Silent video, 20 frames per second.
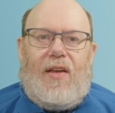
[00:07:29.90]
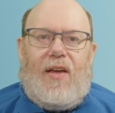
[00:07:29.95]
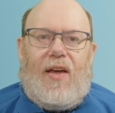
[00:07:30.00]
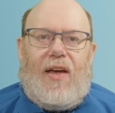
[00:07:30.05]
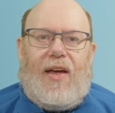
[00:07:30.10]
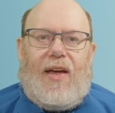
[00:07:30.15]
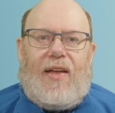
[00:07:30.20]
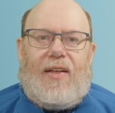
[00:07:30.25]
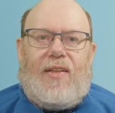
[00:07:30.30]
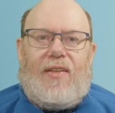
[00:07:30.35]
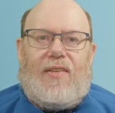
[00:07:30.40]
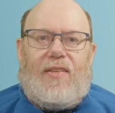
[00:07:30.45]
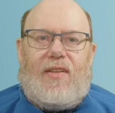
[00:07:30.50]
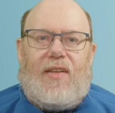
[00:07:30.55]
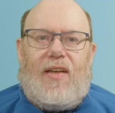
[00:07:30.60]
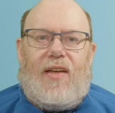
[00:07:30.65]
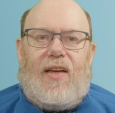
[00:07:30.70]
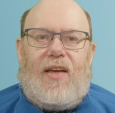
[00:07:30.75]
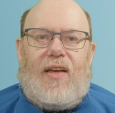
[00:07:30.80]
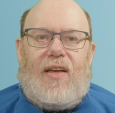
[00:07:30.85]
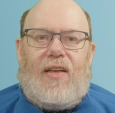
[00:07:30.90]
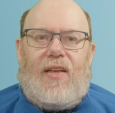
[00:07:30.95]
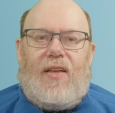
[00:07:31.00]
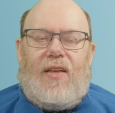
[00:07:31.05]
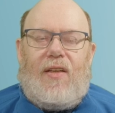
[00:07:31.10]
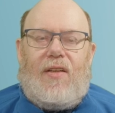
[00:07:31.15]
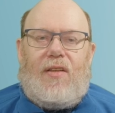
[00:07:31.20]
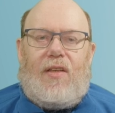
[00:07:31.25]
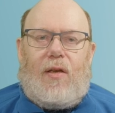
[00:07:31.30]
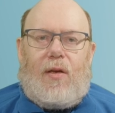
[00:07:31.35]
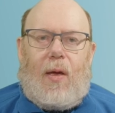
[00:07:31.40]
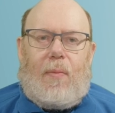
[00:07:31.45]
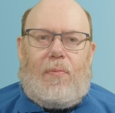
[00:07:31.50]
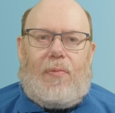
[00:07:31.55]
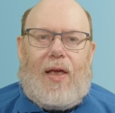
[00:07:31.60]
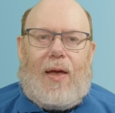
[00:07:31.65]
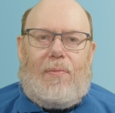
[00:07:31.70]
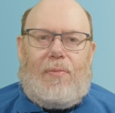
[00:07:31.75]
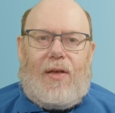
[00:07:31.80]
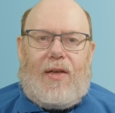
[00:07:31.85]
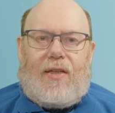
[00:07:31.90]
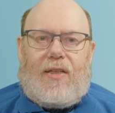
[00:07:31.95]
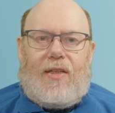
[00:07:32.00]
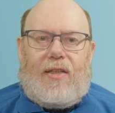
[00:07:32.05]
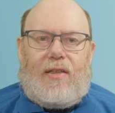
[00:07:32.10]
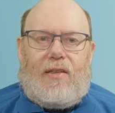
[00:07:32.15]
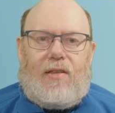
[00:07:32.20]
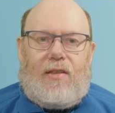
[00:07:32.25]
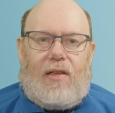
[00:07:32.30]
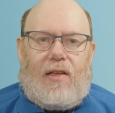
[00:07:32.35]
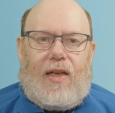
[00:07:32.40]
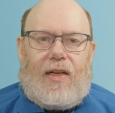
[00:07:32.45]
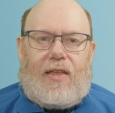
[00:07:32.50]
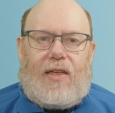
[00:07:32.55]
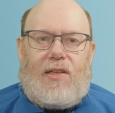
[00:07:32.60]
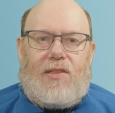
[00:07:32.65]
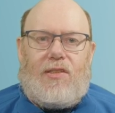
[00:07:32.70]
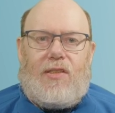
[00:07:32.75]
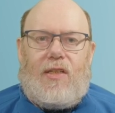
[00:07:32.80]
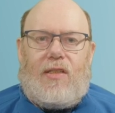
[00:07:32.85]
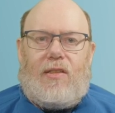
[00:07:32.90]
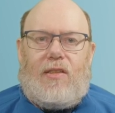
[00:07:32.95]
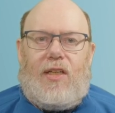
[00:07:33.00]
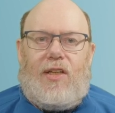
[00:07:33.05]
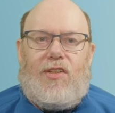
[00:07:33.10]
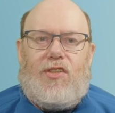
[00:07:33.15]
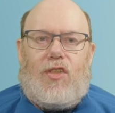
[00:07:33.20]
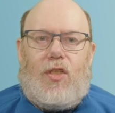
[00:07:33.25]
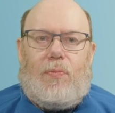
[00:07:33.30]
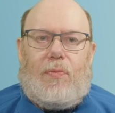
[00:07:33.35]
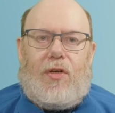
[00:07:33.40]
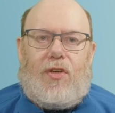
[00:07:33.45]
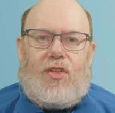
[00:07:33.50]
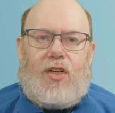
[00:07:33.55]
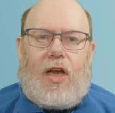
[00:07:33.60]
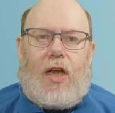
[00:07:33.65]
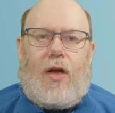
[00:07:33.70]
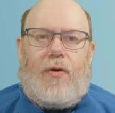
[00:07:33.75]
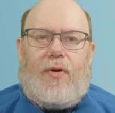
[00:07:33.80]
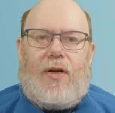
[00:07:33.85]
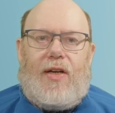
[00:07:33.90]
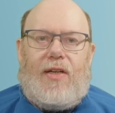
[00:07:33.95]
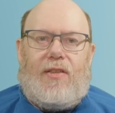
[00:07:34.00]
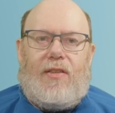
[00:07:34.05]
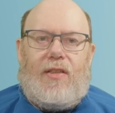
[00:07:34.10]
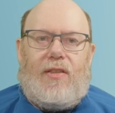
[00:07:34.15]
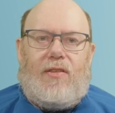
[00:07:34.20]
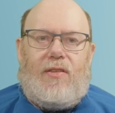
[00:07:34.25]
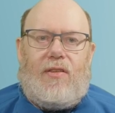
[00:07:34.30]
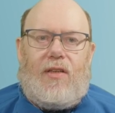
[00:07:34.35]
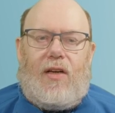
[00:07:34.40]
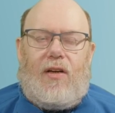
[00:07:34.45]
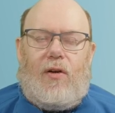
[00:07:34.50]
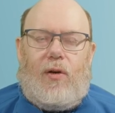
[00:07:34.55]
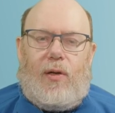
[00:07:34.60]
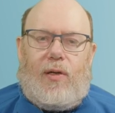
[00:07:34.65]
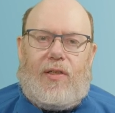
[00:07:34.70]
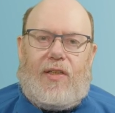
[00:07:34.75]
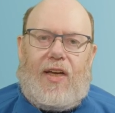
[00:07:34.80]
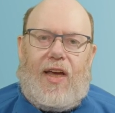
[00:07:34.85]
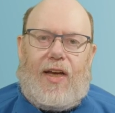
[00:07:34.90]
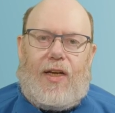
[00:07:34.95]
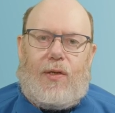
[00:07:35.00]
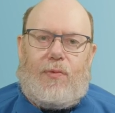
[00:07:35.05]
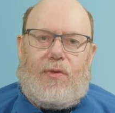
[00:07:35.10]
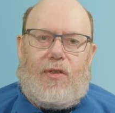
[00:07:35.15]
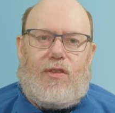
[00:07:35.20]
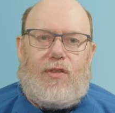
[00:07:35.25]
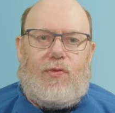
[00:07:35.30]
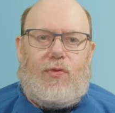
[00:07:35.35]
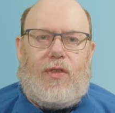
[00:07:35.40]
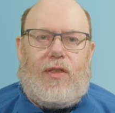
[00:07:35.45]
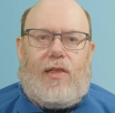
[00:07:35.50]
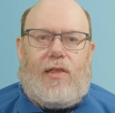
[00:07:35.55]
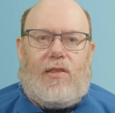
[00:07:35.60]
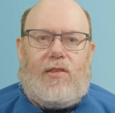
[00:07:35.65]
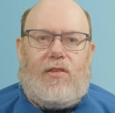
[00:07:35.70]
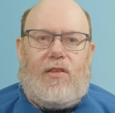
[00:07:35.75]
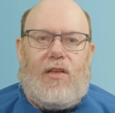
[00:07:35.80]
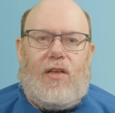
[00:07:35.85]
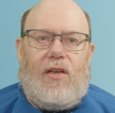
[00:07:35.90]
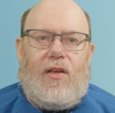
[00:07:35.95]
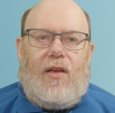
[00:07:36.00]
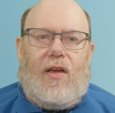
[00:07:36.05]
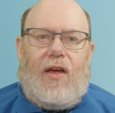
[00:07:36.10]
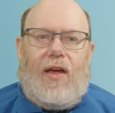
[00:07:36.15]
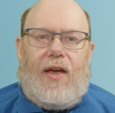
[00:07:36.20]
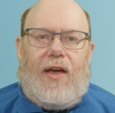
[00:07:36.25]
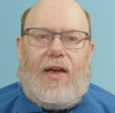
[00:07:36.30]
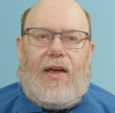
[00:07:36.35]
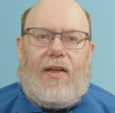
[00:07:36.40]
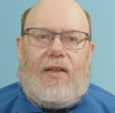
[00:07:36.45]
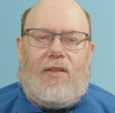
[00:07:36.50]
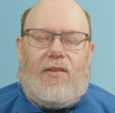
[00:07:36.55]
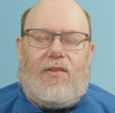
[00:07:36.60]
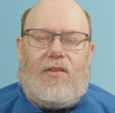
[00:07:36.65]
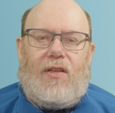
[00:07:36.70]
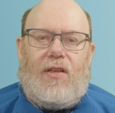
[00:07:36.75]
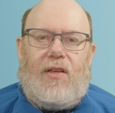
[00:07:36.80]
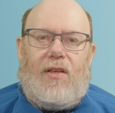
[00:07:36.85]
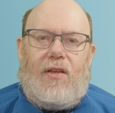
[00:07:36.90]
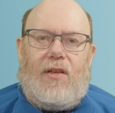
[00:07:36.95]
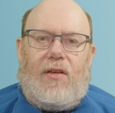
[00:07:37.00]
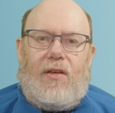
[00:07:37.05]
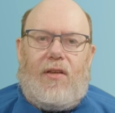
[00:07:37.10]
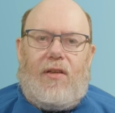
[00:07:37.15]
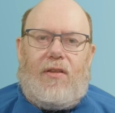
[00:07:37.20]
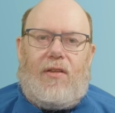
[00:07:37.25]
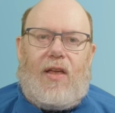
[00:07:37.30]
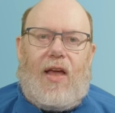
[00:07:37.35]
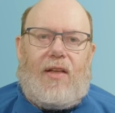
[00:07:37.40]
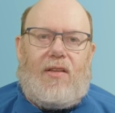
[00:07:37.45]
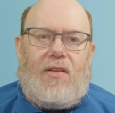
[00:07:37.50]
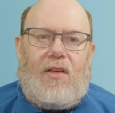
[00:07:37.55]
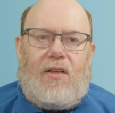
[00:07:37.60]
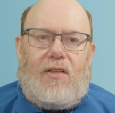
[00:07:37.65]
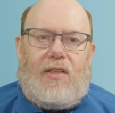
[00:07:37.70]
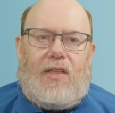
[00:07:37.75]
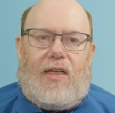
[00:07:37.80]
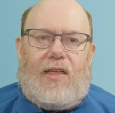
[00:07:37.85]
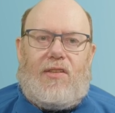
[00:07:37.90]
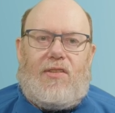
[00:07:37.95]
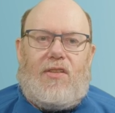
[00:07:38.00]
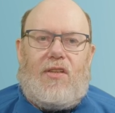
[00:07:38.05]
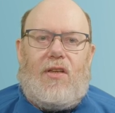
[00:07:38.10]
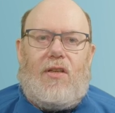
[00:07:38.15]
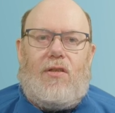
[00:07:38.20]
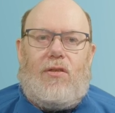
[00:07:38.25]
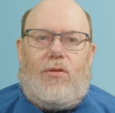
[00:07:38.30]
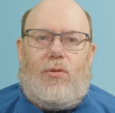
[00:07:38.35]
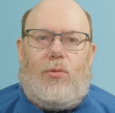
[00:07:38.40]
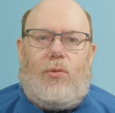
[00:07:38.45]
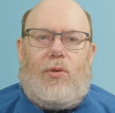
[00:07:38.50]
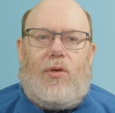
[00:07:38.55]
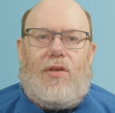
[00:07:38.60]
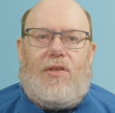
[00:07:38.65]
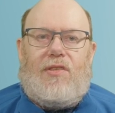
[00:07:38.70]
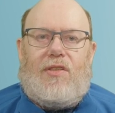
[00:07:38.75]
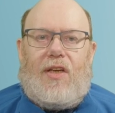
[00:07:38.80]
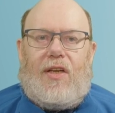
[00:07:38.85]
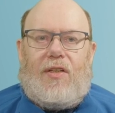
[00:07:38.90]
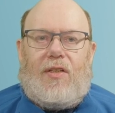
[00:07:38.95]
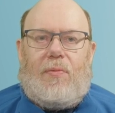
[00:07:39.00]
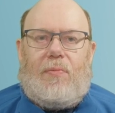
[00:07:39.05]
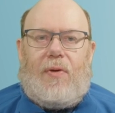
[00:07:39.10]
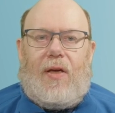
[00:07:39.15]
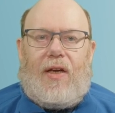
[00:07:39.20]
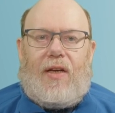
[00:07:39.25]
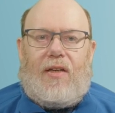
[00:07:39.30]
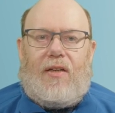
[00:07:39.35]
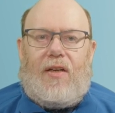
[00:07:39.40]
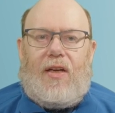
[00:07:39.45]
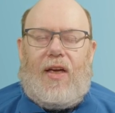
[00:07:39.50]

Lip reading: And the reply packet, like I said, needs to be generated, all the entries filled, and that needs to send back.